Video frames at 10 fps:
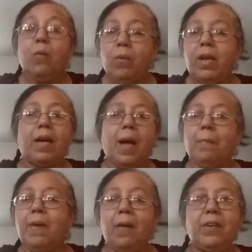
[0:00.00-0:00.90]
When I
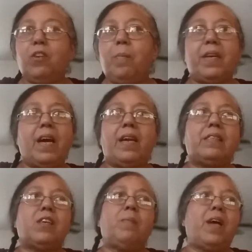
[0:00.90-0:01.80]
got married, nobody
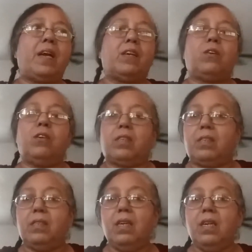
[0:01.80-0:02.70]
had to tell me how to
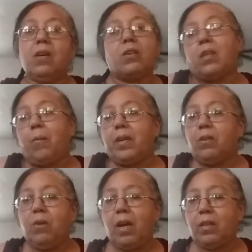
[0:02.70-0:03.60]
cook because I
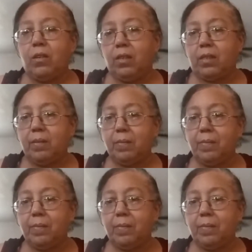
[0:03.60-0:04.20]
already knew how to cook.